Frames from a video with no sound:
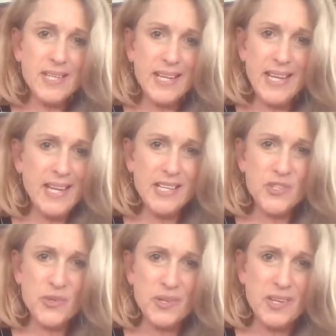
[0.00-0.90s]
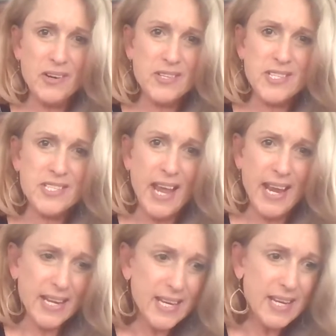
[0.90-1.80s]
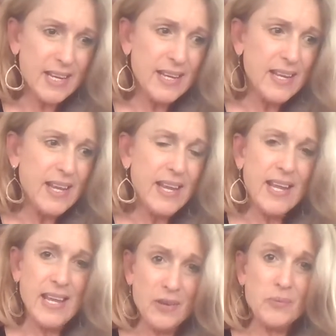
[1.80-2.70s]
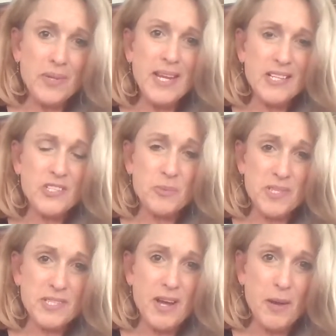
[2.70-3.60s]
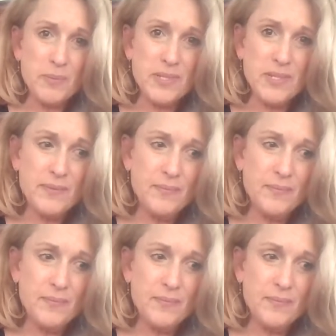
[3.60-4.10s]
a cancer in our society, and it really has to be stopped.